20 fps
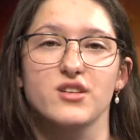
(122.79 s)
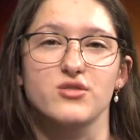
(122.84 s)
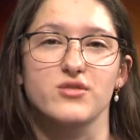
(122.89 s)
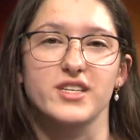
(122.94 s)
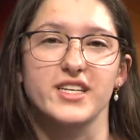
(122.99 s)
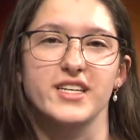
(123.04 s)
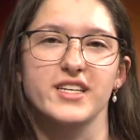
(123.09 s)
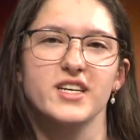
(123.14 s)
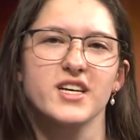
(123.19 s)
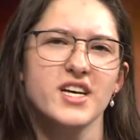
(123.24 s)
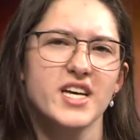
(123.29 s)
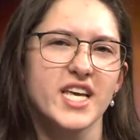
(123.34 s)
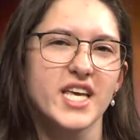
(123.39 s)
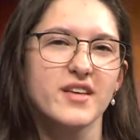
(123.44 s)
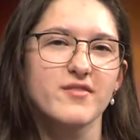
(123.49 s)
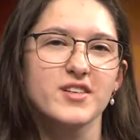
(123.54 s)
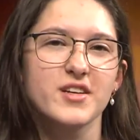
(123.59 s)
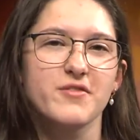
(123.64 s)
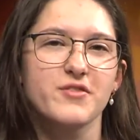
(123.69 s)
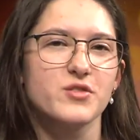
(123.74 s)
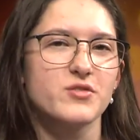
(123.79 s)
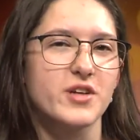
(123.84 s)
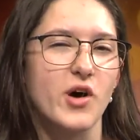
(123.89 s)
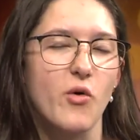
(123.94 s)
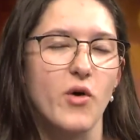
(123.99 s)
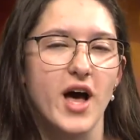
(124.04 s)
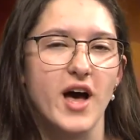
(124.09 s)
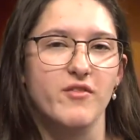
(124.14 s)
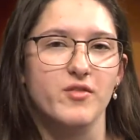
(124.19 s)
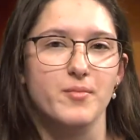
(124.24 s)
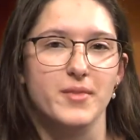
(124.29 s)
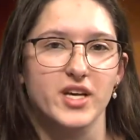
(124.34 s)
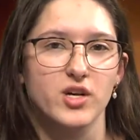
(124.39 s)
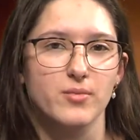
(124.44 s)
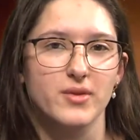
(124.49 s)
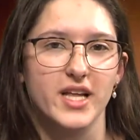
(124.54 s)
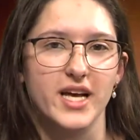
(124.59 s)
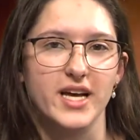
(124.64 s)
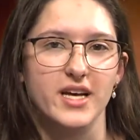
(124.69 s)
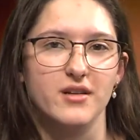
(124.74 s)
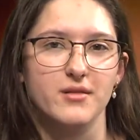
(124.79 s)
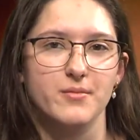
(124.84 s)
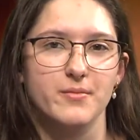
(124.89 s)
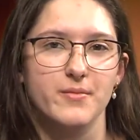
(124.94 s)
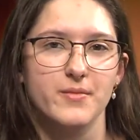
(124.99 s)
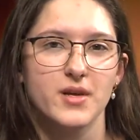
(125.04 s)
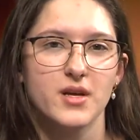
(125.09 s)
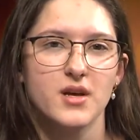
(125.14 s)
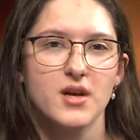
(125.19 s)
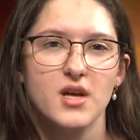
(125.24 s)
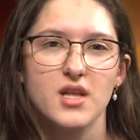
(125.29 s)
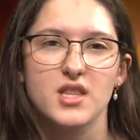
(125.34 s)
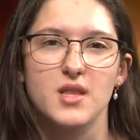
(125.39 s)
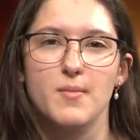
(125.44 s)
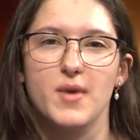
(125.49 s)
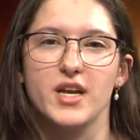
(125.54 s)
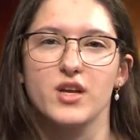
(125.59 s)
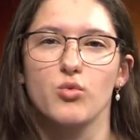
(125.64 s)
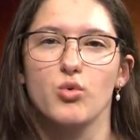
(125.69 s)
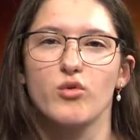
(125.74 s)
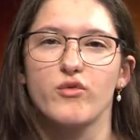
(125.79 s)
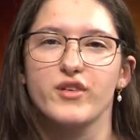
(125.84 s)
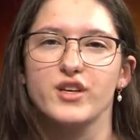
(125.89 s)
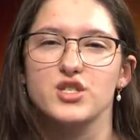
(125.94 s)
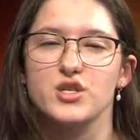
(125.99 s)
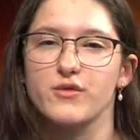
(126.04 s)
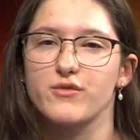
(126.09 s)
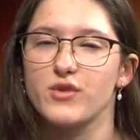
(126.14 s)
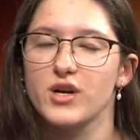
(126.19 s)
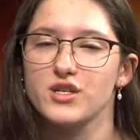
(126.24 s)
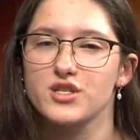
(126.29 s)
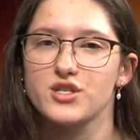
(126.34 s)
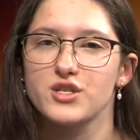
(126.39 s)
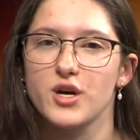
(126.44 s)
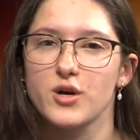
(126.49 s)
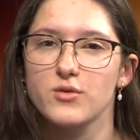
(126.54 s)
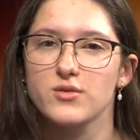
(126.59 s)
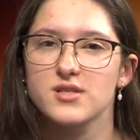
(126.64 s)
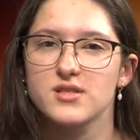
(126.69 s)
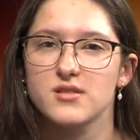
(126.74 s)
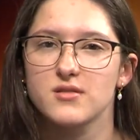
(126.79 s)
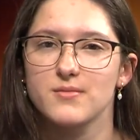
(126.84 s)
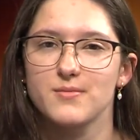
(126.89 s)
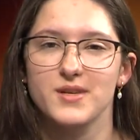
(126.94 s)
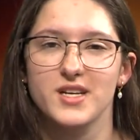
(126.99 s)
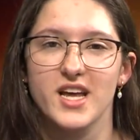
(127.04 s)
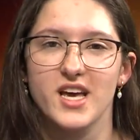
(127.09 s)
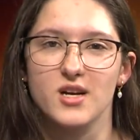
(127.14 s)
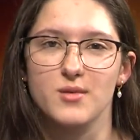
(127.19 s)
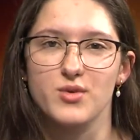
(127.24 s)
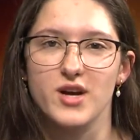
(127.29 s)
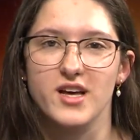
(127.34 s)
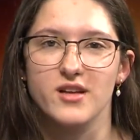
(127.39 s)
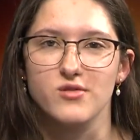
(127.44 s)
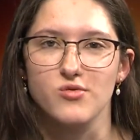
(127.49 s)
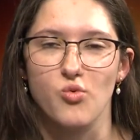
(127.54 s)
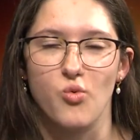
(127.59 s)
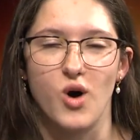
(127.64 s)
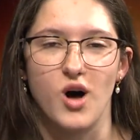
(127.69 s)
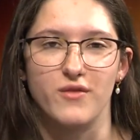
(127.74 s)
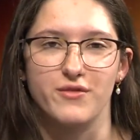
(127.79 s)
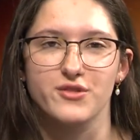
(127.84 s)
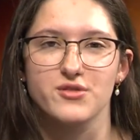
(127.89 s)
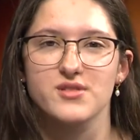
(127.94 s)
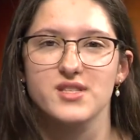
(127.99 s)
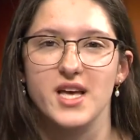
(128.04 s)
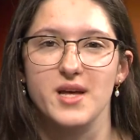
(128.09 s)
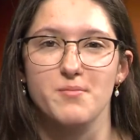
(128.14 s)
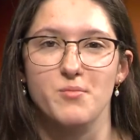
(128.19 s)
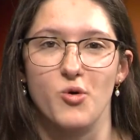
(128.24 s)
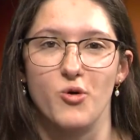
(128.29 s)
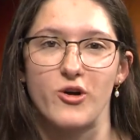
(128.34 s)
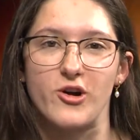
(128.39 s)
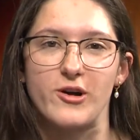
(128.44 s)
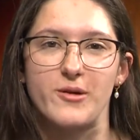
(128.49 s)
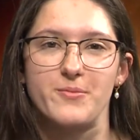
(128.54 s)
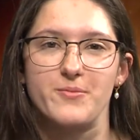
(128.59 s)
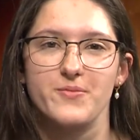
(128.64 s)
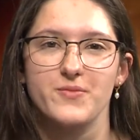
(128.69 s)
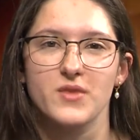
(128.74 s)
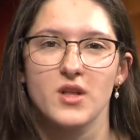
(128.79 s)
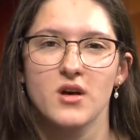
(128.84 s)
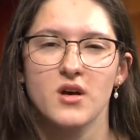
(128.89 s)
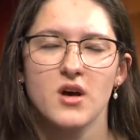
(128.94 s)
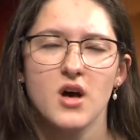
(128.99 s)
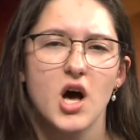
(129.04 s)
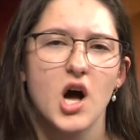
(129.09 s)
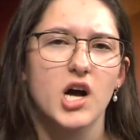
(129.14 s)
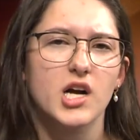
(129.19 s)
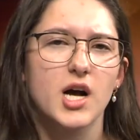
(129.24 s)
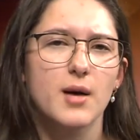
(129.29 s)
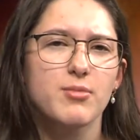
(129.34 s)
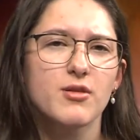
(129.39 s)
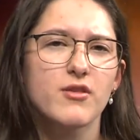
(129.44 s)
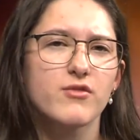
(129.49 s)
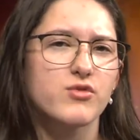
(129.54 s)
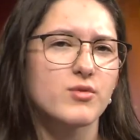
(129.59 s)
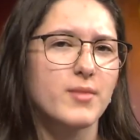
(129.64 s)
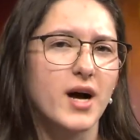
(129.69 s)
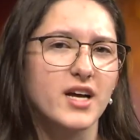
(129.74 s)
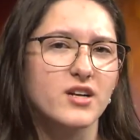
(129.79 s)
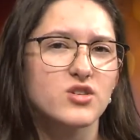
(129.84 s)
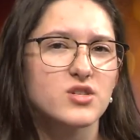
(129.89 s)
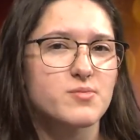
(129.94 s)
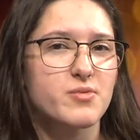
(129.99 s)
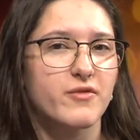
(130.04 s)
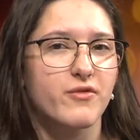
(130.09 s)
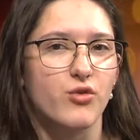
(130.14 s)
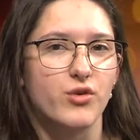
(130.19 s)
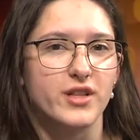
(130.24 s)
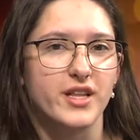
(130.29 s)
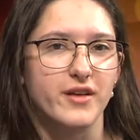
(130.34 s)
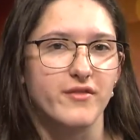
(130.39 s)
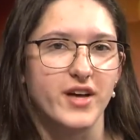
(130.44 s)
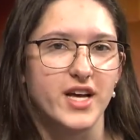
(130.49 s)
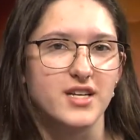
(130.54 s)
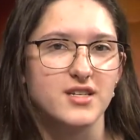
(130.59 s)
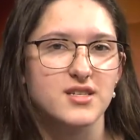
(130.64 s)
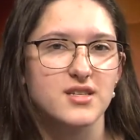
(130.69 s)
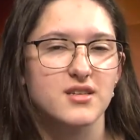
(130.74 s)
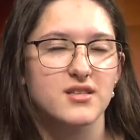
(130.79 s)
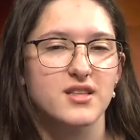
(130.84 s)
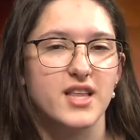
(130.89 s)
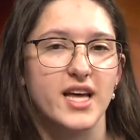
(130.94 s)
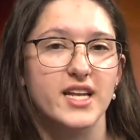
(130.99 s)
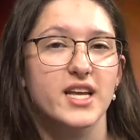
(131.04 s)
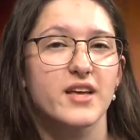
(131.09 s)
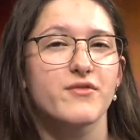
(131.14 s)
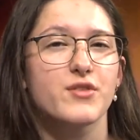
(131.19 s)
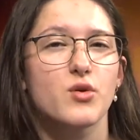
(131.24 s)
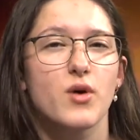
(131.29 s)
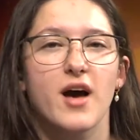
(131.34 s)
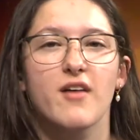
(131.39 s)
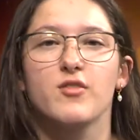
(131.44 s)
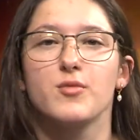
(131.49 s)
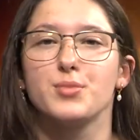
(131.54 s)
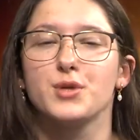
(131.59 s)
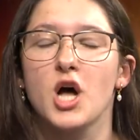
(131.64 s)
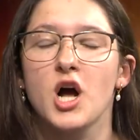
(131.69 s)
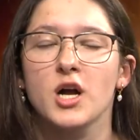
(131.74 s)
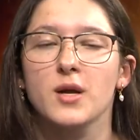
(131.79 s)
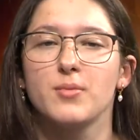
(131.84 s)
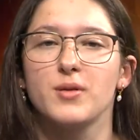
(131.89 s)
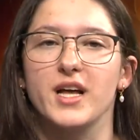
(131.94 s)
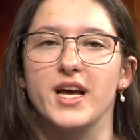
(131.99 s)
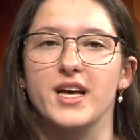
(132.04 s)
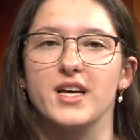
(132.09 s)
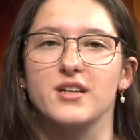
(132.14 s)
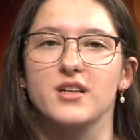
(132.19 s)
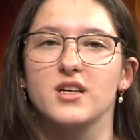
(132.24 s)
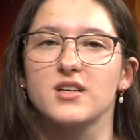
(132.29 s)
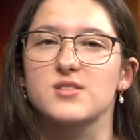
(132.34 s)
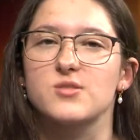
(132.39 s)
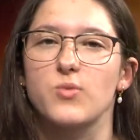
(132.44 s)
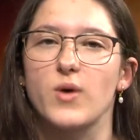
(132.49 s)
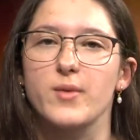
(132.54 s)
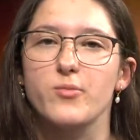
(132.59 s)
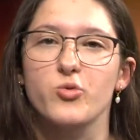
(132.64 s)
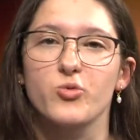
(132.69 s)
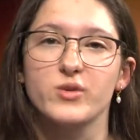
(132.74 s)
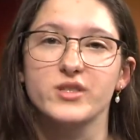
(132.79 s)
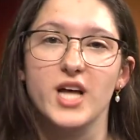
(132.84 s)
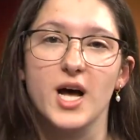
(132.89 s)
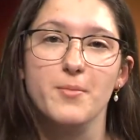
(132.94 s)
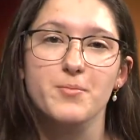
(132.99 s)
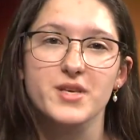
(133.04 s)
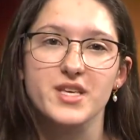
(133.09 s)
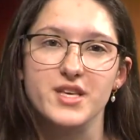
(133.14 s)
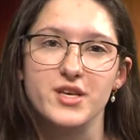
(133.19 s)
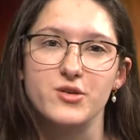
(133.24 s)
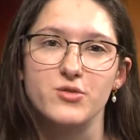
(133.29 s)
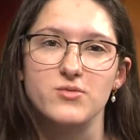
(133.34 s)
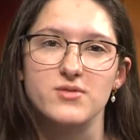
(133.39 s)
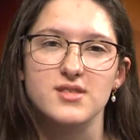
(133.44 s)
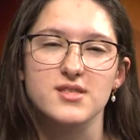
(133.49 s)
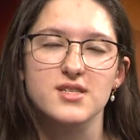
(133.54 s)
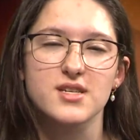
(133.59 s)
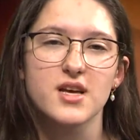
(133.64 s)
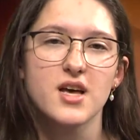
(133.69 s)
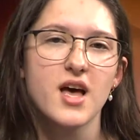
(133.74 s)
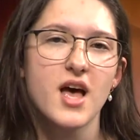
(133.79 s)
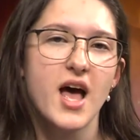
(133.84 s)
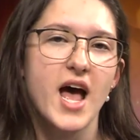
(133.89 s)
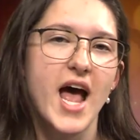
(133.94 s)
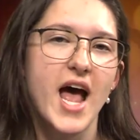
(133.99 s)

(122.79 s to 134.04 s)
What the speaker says: entry, even if you don't have a meal plan. The menu will feature French toast, banana bread, waffles, and more. A couple of reminders before the event, that if you have a block plan, a swipe will not be used,